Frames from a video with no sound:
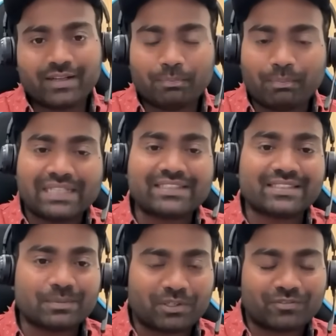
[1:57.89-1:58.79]
matches
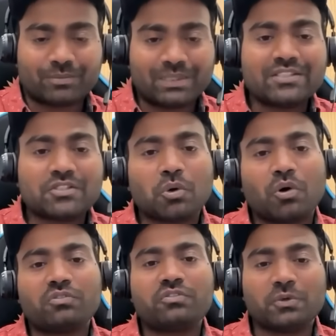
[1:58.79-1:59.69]
the performance
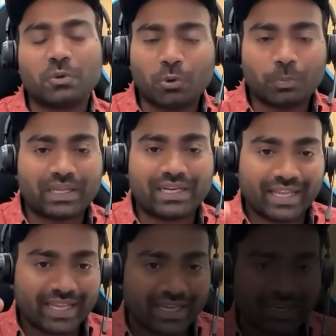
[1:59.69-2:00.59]
of
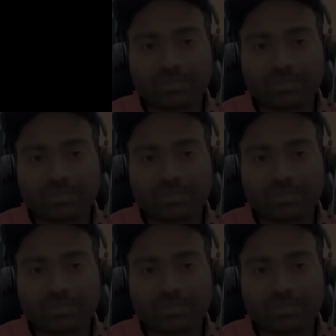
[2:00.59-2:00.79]
OpenAI.